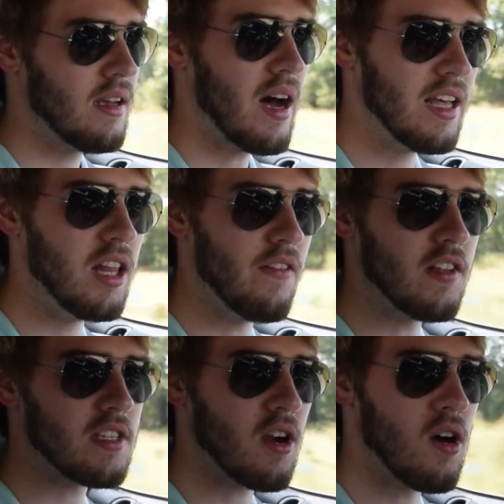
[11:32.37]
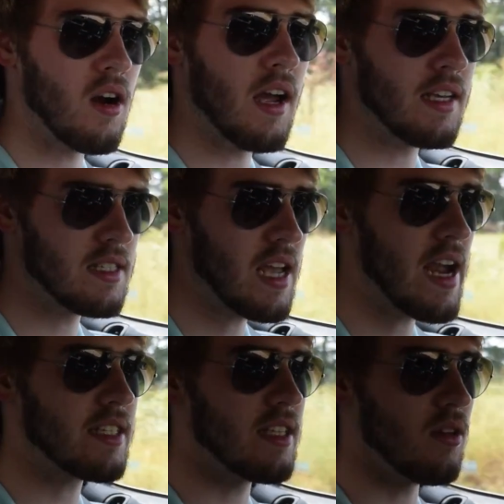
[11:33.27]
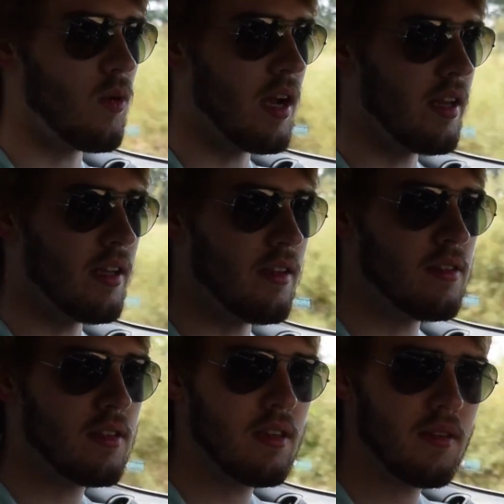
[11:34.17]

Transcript: I love this car exactly the way it is.